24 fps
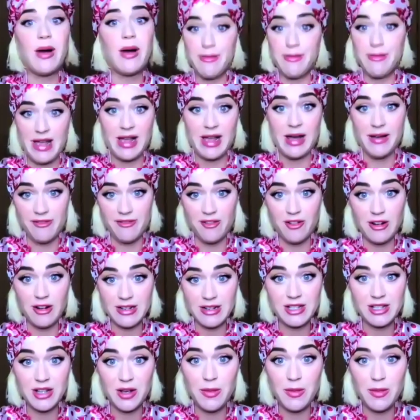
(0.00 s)
I make up for
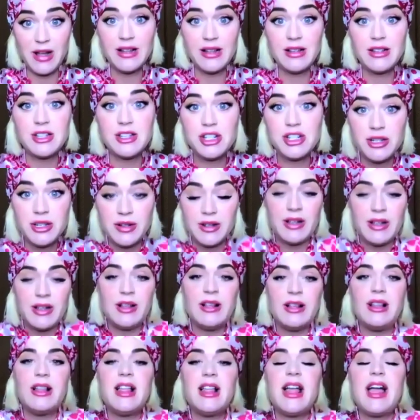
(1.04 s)
it so much.
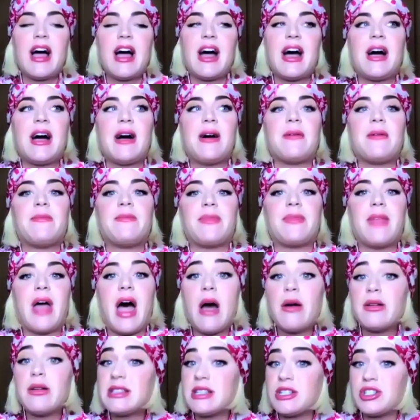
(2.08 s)
Yeah.
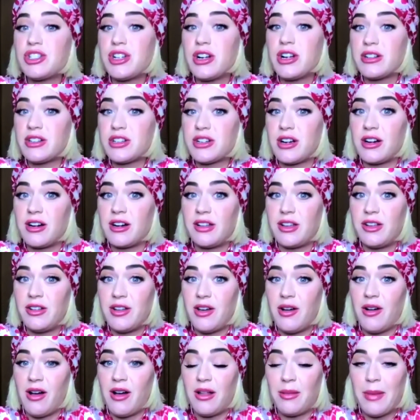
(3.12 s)
I was in church, girl. You
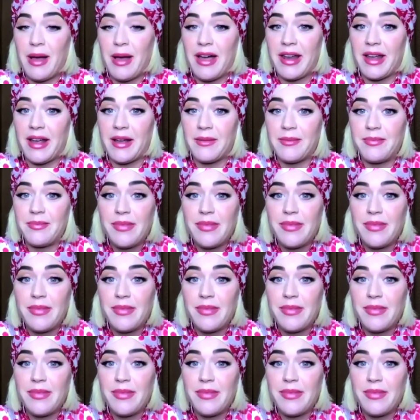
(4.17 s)
know all about it.